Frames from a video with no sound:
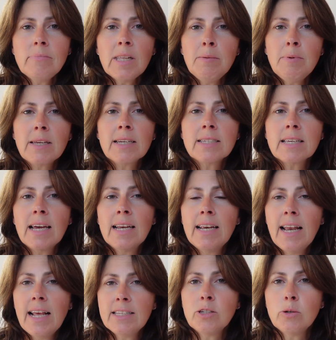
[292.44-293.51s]
Because
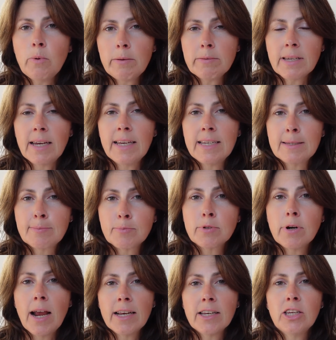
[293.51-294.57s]
unless your website is
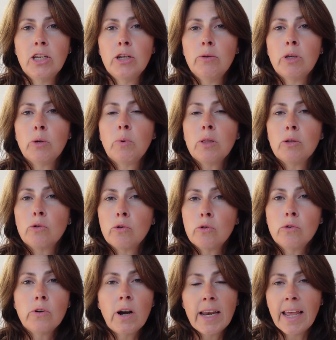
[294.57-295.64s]
brand new, you will
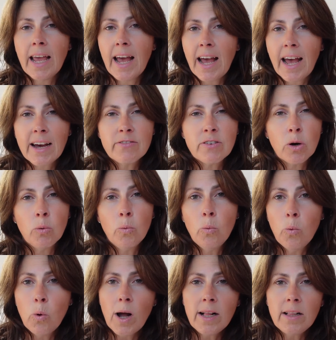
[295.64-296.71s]
already have a
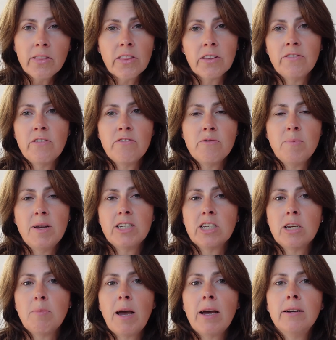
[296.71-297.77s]
wealth of
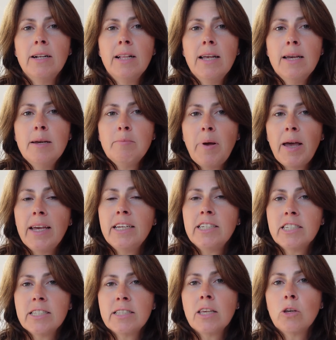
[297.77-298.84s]
information about
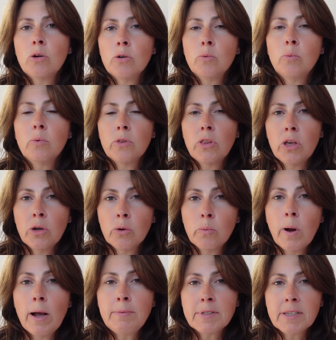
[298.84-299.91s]
pages that your
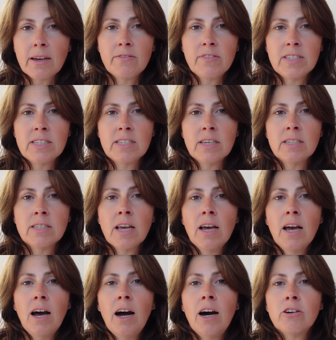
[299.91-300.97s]
website visitors
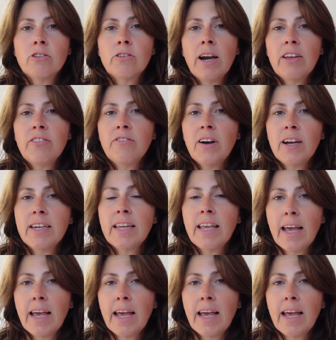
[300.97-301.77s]
are already finding